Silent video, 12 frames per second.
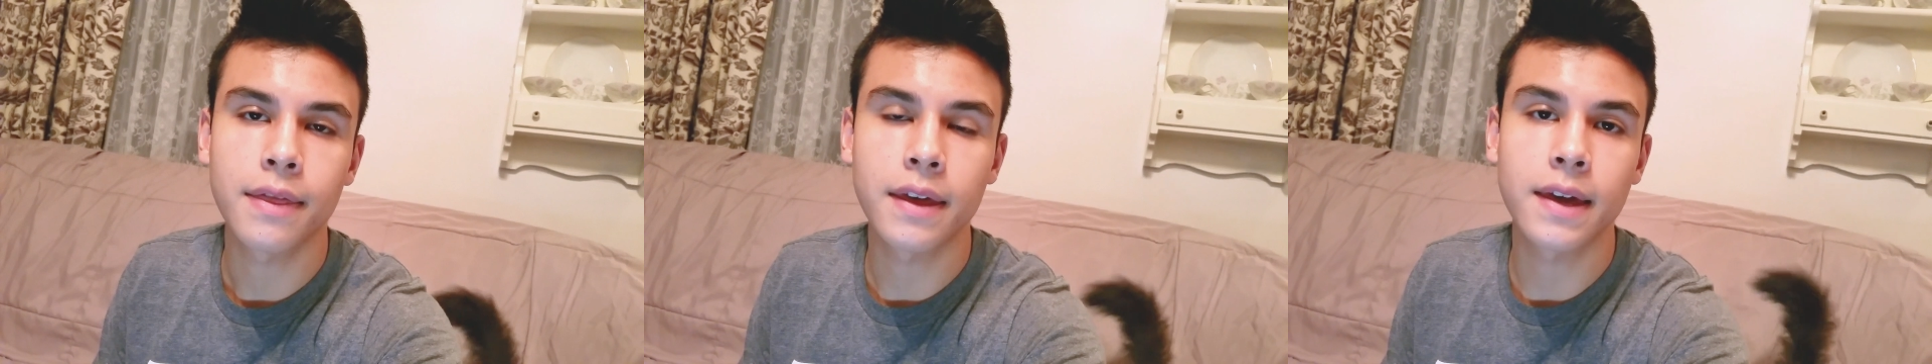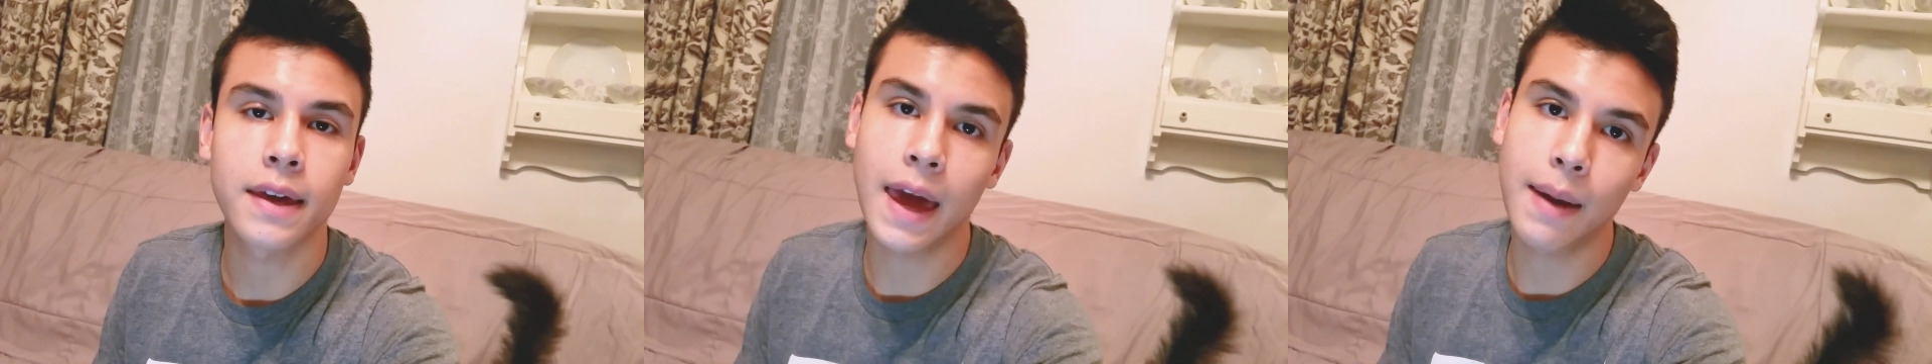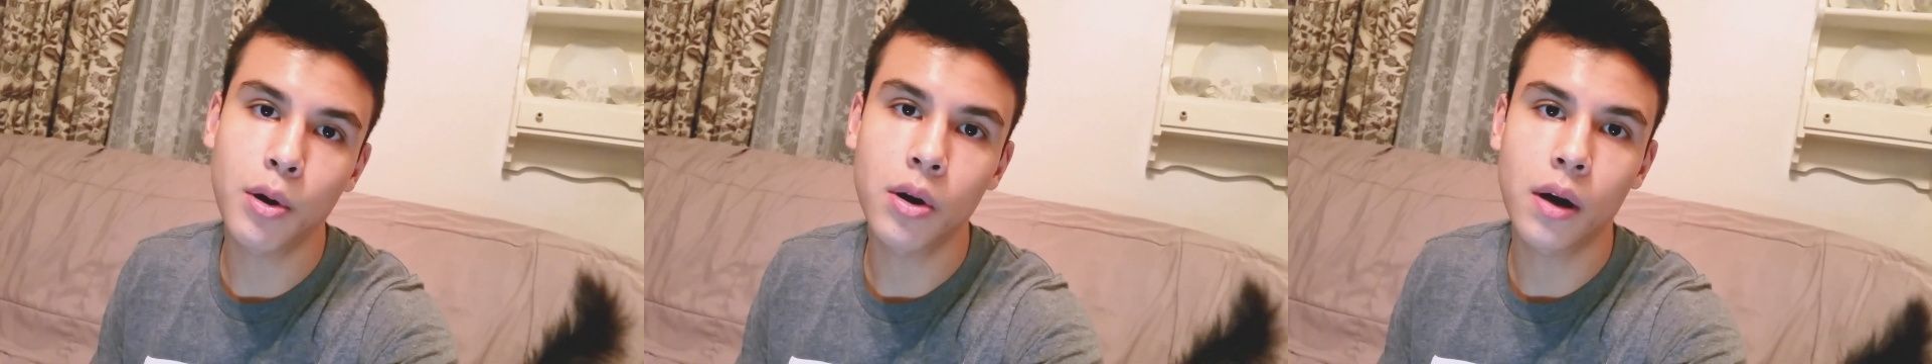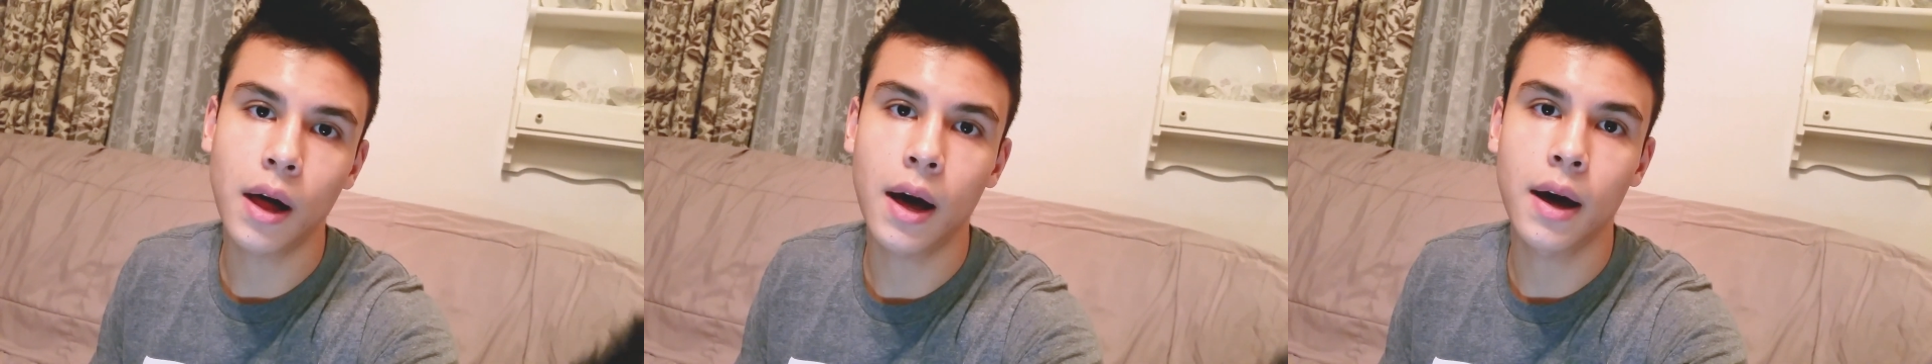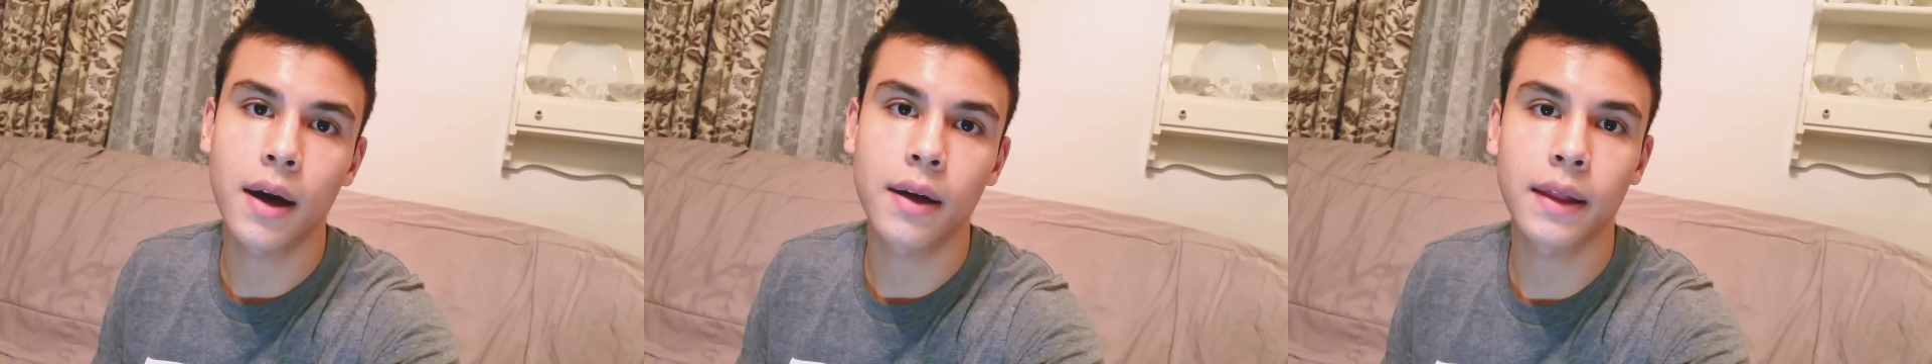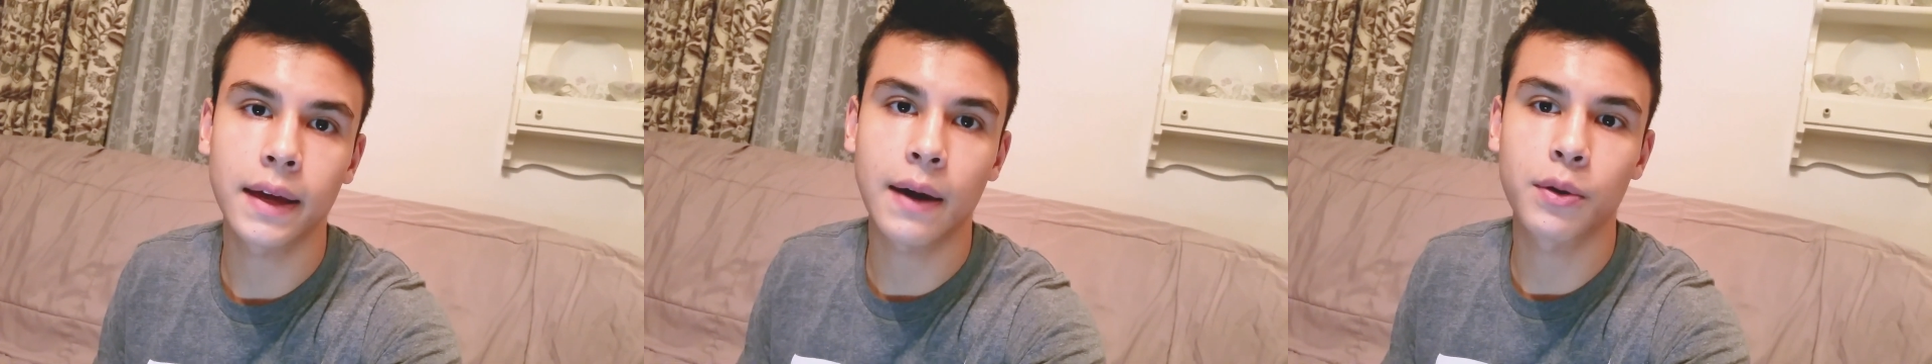the cable,
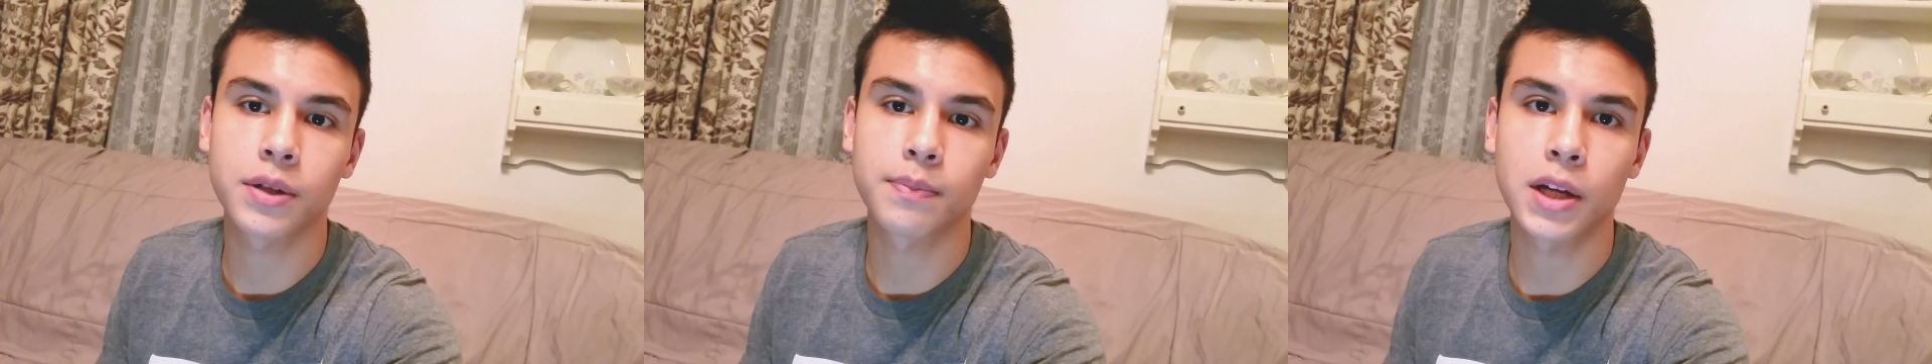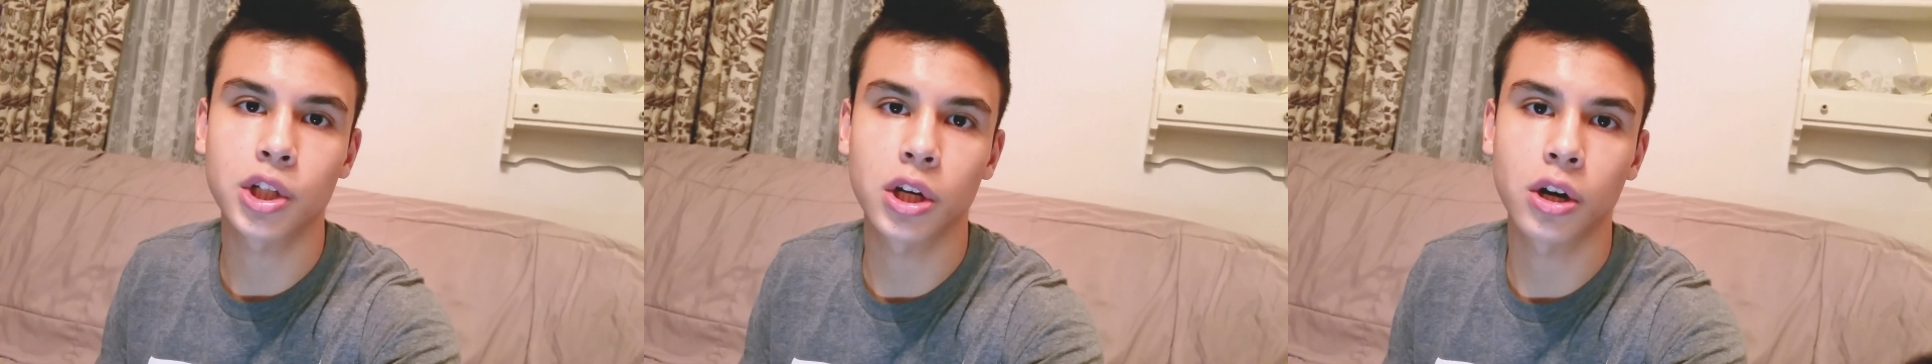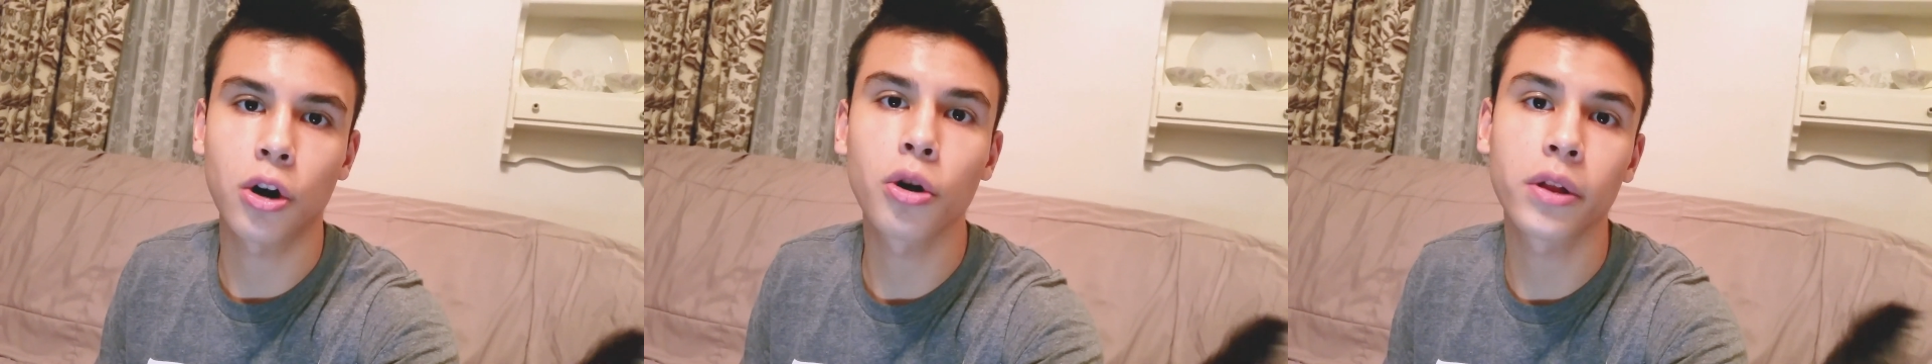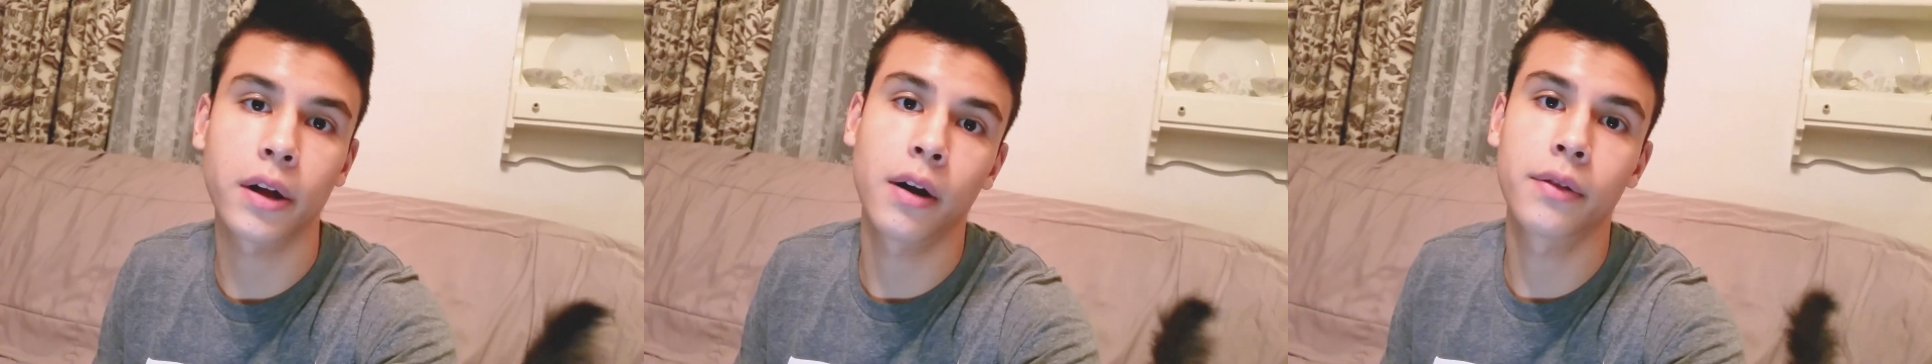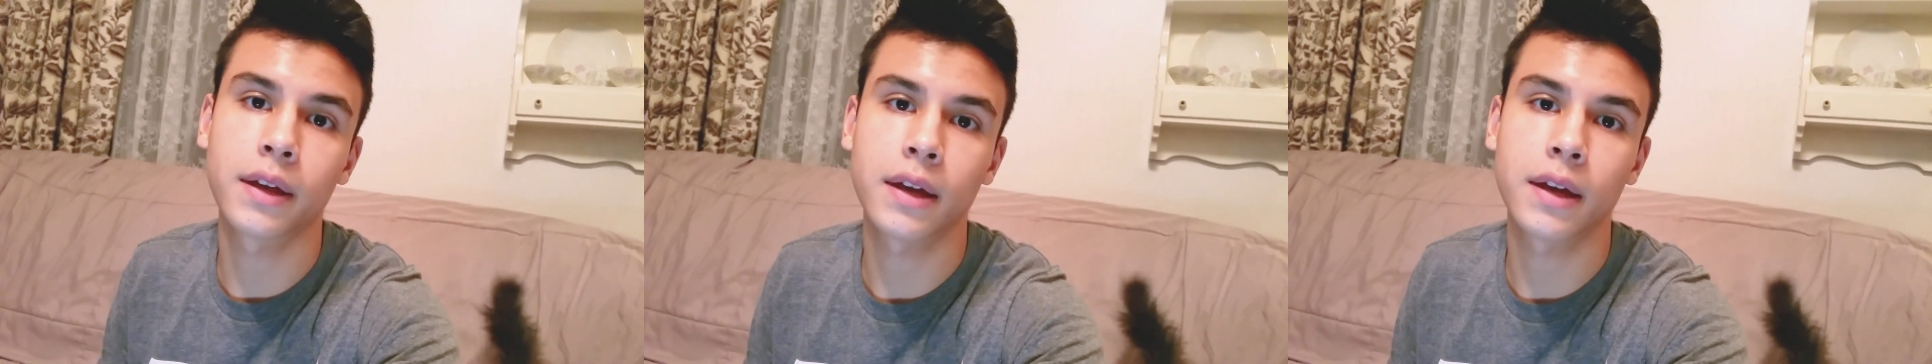like I was mentioning earlier,